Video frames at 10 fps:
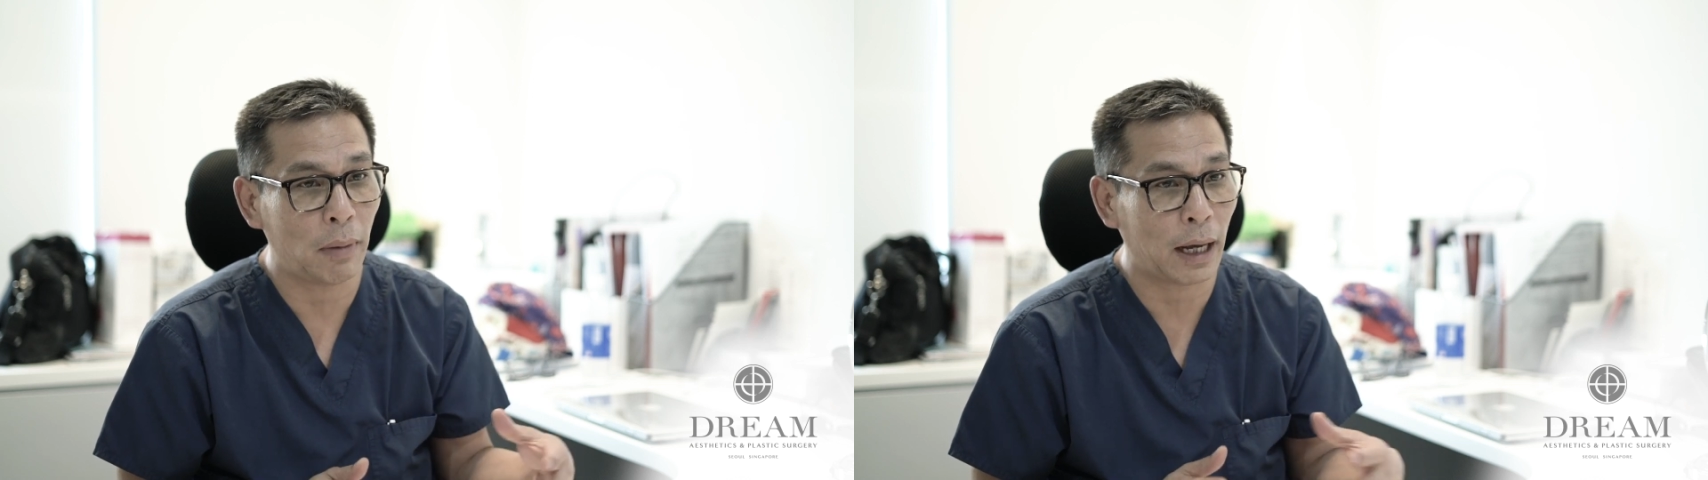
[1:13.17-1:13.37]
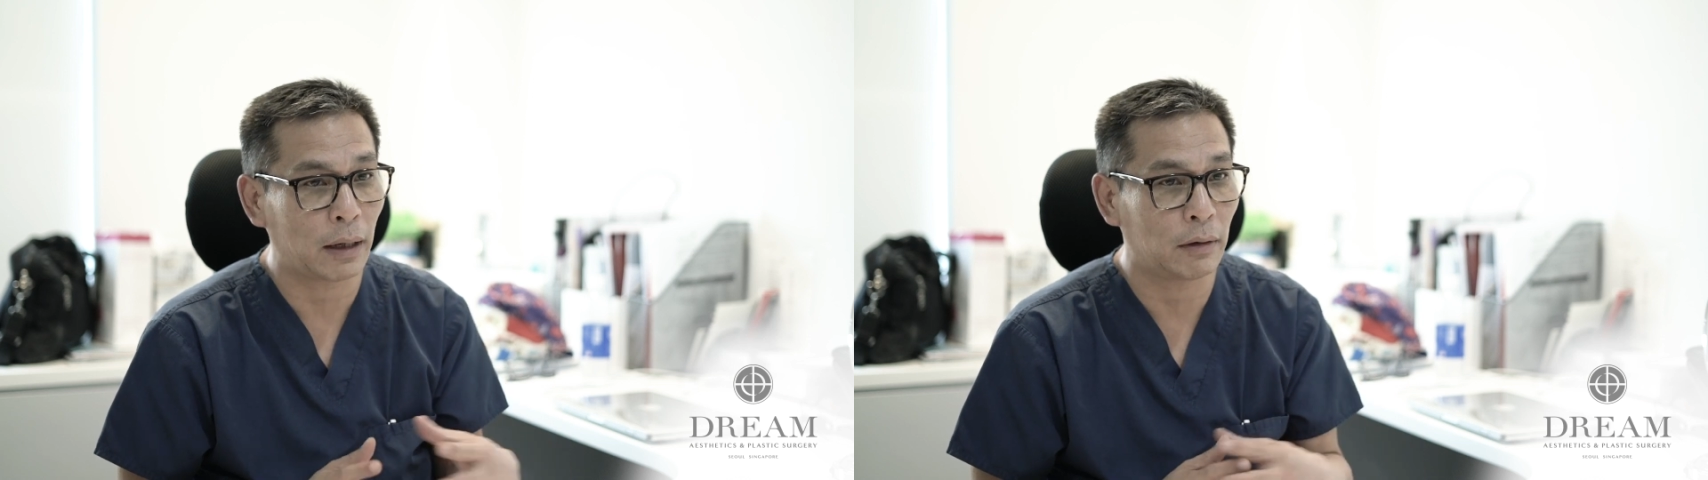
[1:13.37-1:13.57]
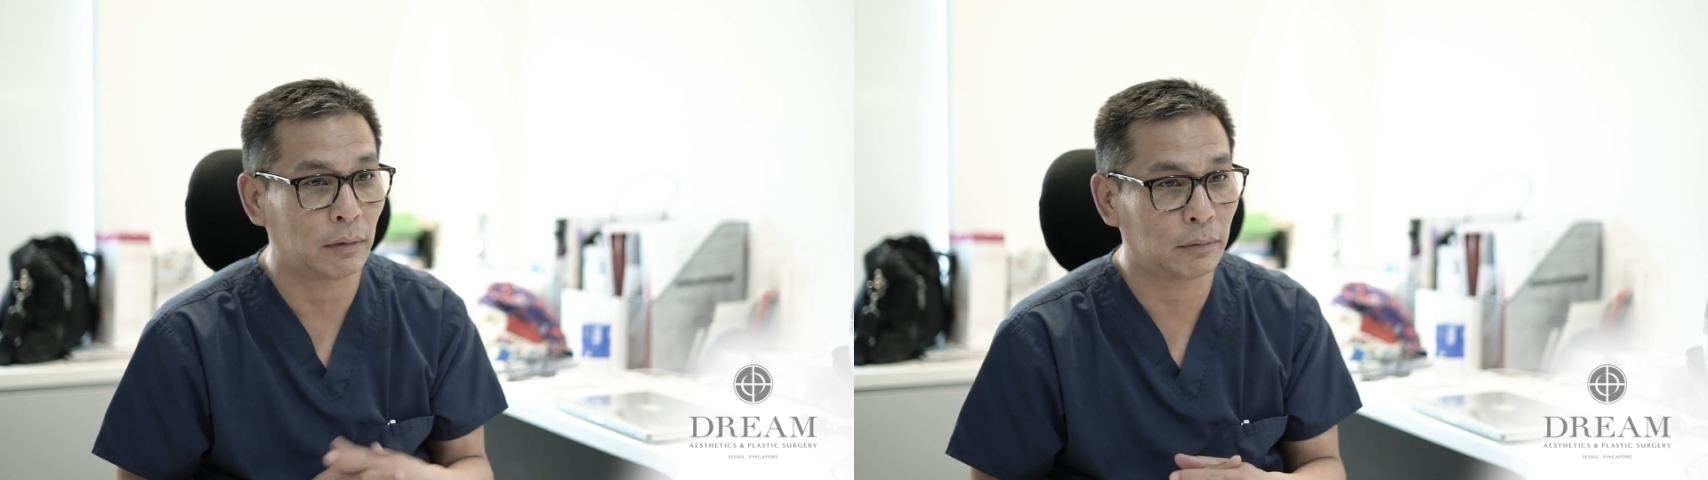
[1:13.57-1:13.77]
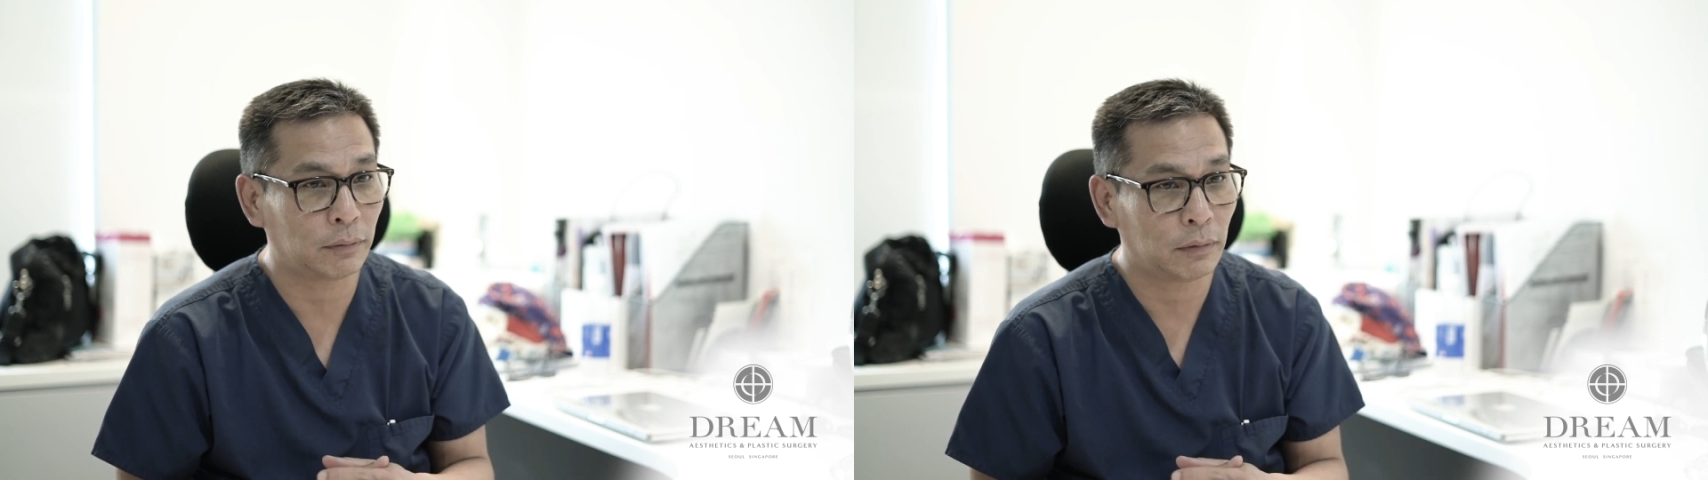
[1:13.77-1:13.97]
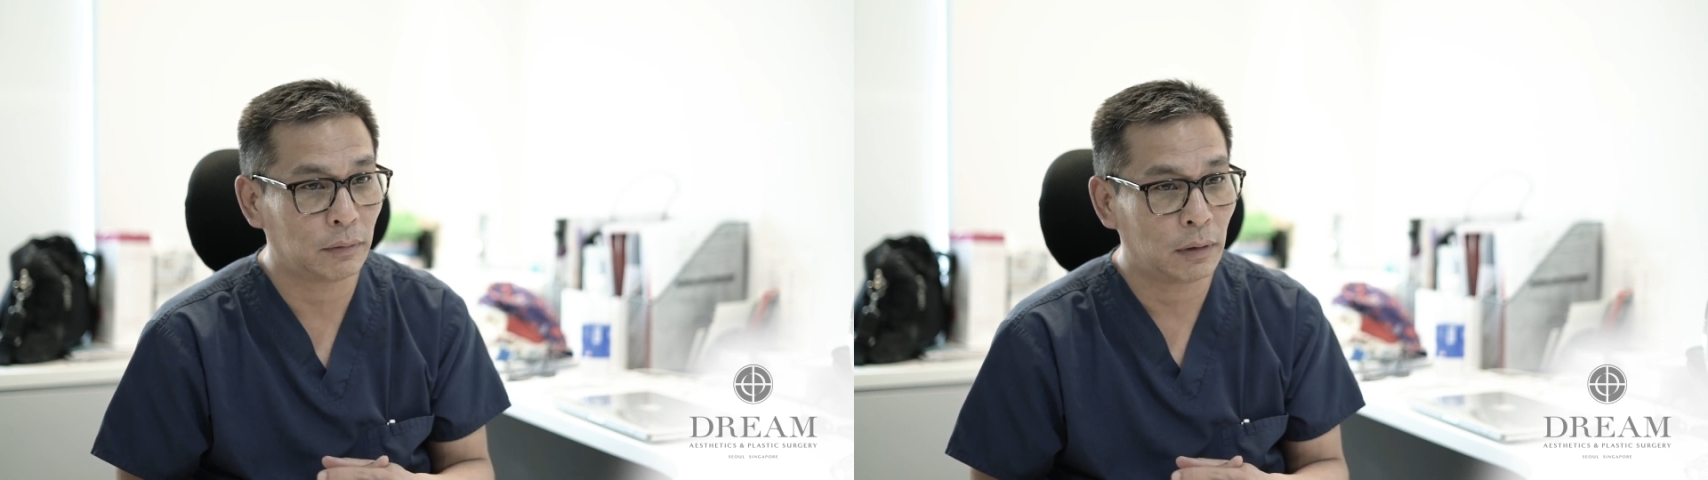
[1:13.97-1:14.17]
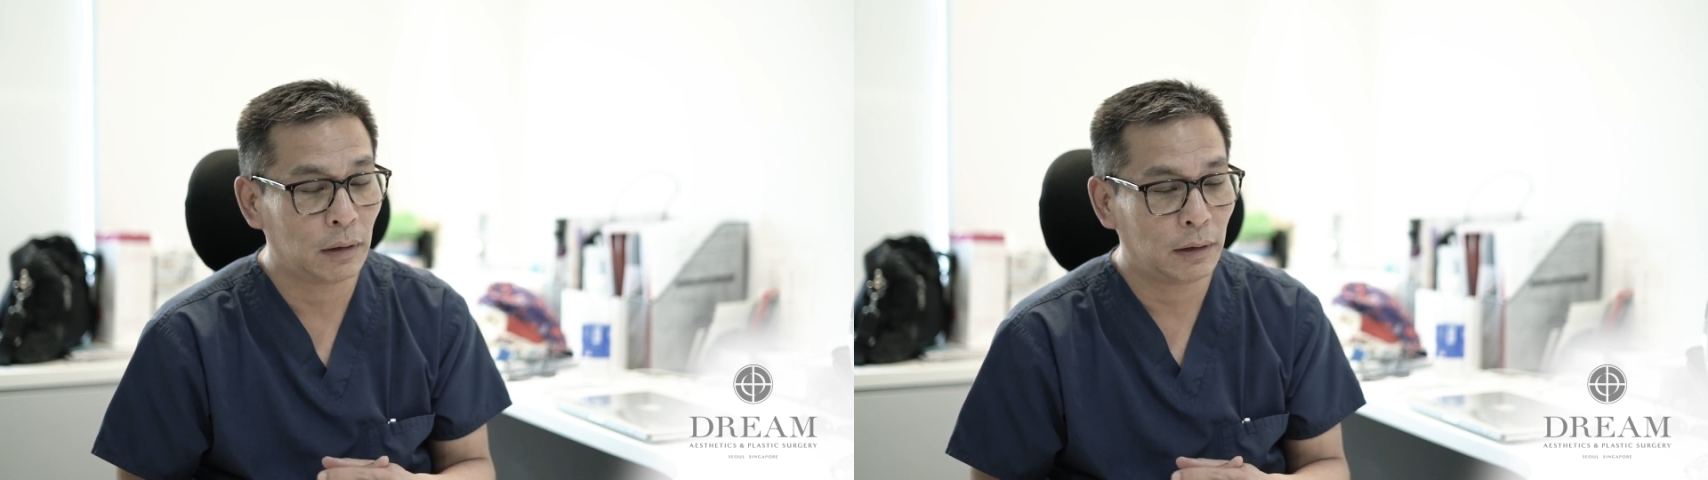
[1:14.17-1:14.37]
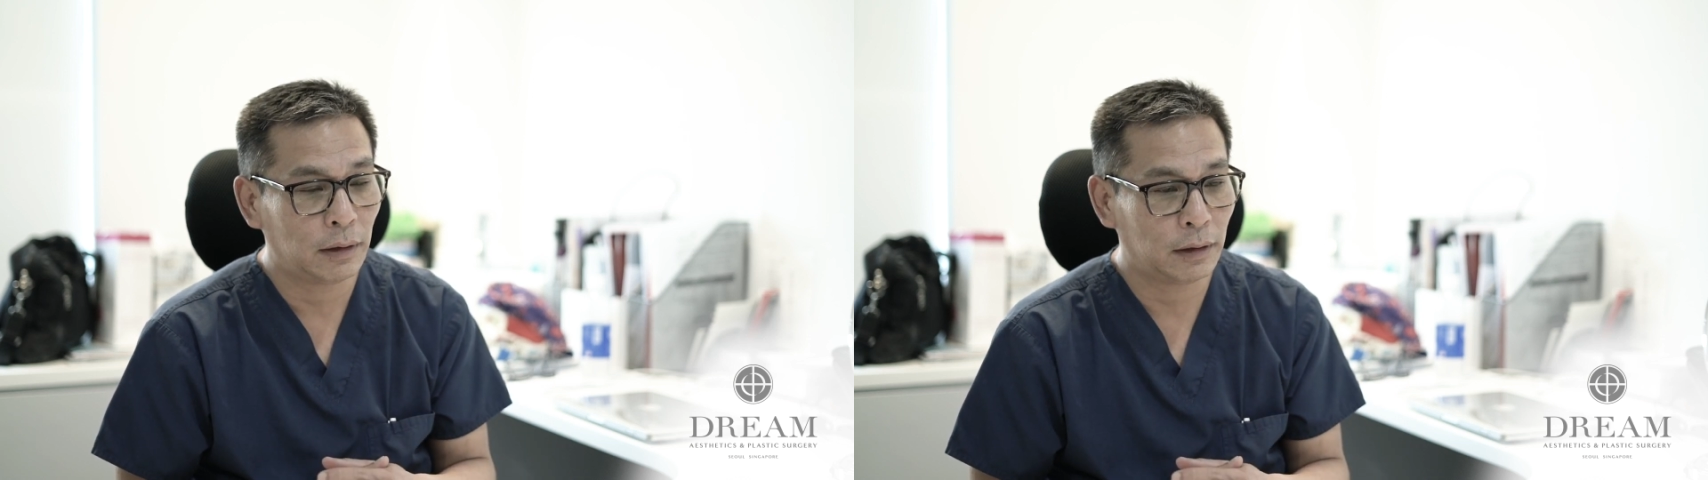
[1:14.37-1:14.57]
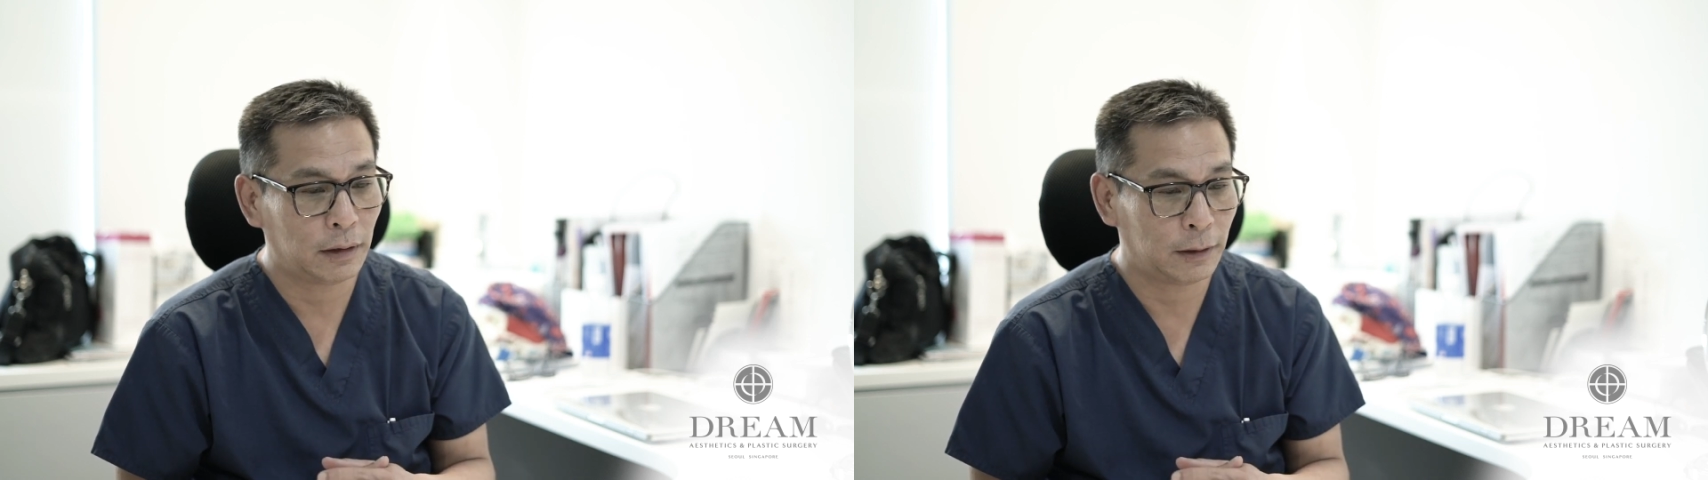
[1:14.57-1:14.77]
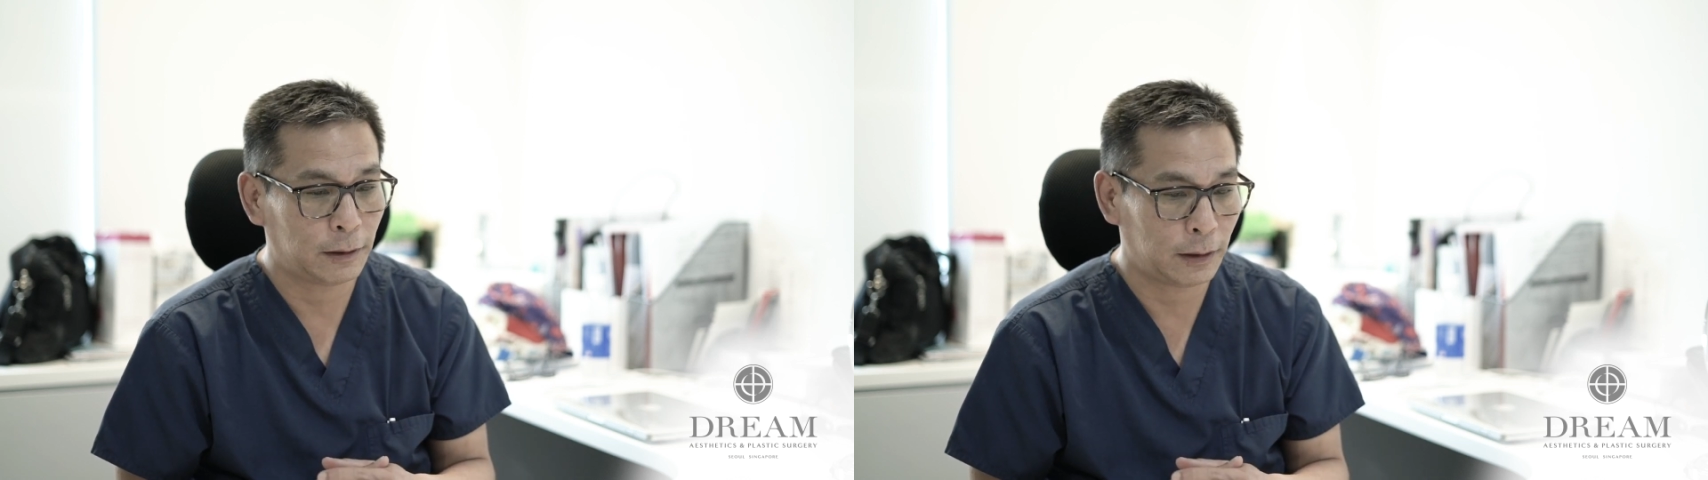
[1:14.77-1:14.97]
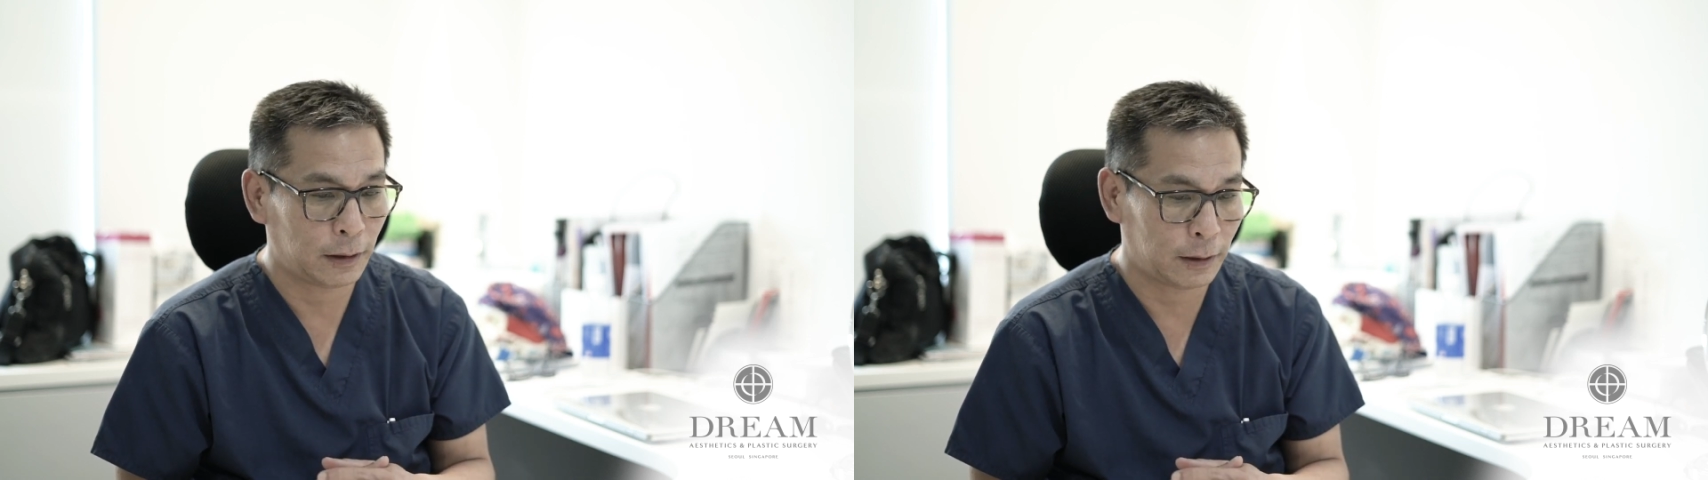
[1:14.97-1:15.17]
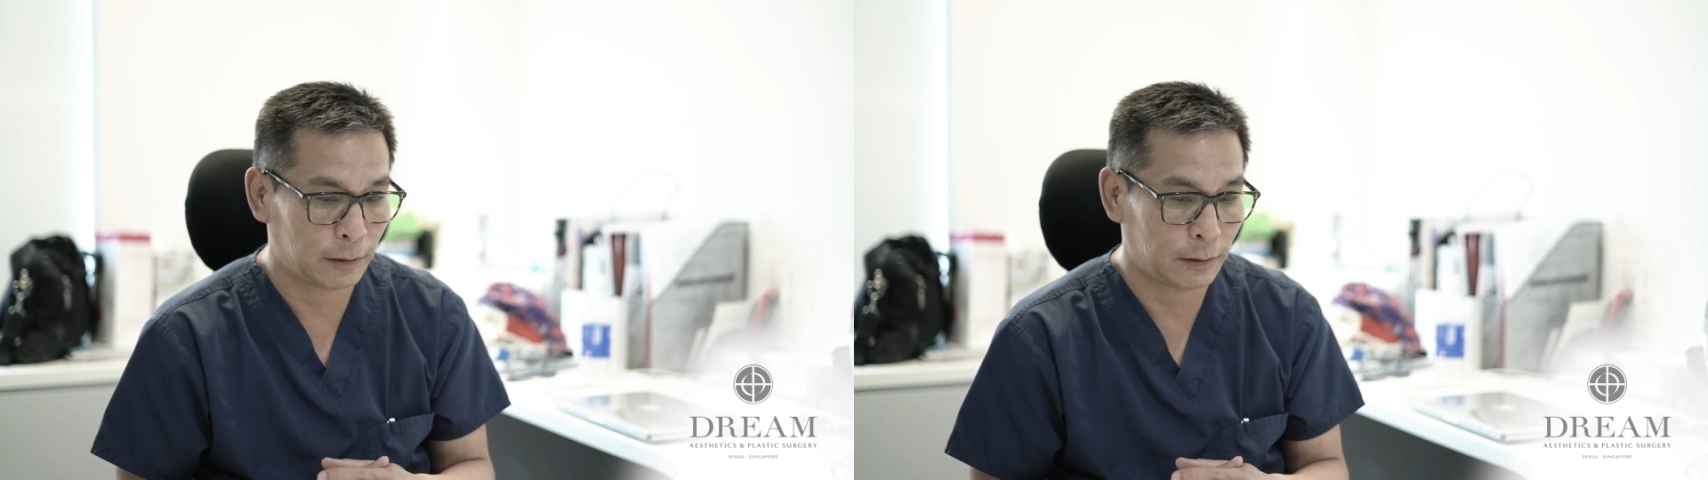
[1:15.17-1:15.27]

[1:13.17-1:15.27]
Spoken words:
back and